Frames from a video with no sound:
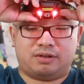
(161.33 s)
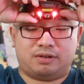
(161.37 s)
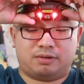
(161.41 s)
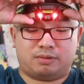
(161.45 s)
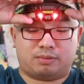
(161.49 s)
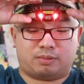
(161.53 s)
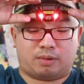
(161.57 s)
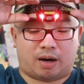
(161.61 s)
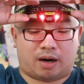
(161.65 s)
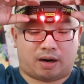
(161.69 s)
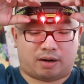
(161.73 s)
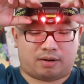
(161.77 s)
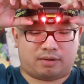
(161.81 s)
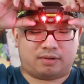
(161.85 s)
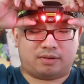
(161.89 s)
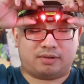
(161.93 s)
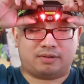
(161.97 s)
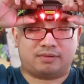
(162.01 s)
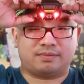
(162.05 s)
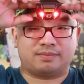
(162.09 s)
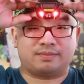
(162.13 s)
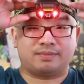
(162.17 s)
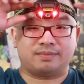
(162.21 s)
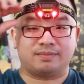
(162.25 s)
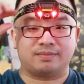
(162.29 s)
Wow.
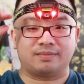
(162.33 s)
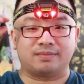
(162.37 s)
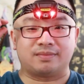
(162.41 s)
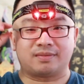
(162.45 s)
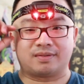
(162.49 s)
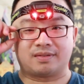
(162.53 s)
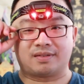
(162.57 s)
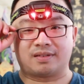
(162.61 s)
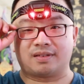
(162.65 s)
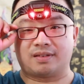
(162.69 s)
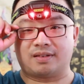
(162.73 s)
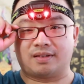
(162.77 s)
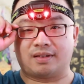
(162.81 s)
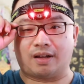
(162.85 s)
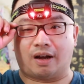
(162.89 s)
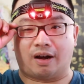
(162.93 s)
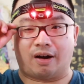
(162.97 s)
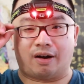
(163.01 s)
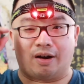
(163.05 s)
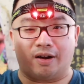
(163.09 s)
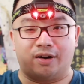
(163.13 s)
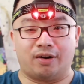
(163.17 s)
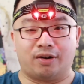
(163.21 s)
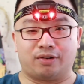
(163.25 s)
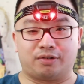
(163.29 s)
Now
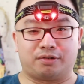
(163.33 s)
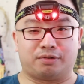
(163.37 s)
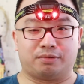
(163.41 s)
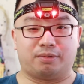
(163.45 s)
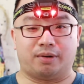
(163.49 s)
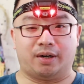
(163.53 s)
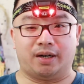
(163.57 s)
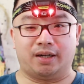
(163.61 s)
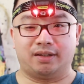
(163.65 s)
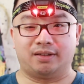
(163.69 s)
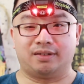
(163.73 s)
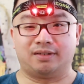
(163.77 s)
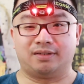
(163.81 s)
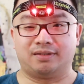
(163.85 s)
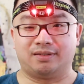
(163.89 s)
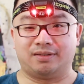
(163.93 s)
I look red.